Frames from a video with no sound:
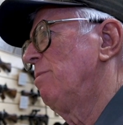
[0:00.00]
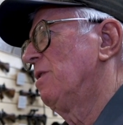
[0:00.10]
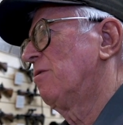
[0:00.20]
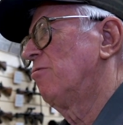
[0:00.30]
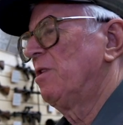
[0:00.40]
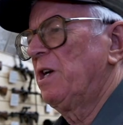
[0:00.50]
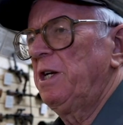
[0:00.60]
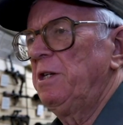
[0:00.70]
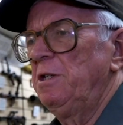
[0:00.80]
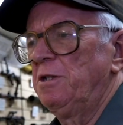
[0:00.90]
about a
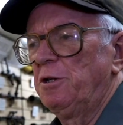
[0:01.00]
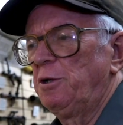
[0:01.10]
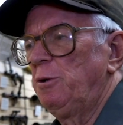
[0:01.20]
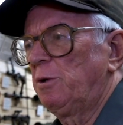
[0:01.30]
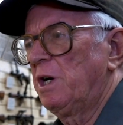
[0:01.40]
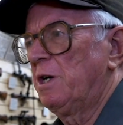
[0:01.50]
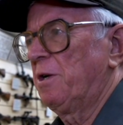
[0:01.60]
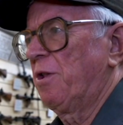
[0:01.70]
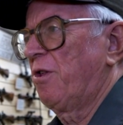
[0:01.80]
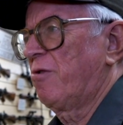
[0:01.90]
grenade is that you
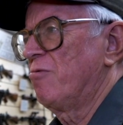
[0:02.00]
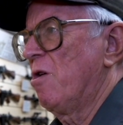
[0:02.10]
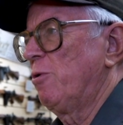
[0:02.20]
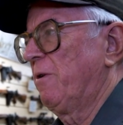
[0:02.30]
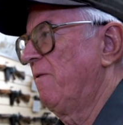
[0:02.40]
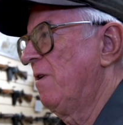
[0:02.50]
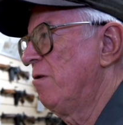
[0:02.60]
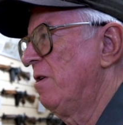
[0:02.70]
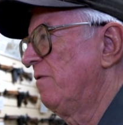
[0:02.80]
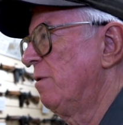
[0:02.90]
can't throw it far
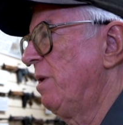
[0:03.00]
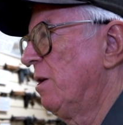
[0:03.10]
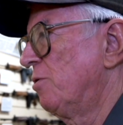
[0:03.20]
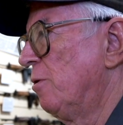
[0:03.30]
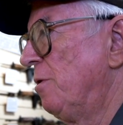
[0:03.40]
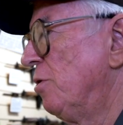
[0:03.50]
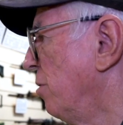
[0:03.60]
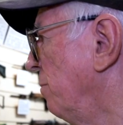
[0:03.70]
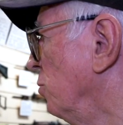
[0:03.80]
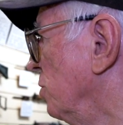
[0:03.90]
enough to be outside the
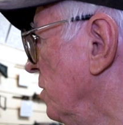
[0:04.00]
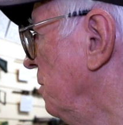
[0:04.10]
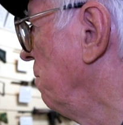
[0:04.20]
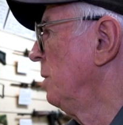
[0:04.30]
shrapnel zone,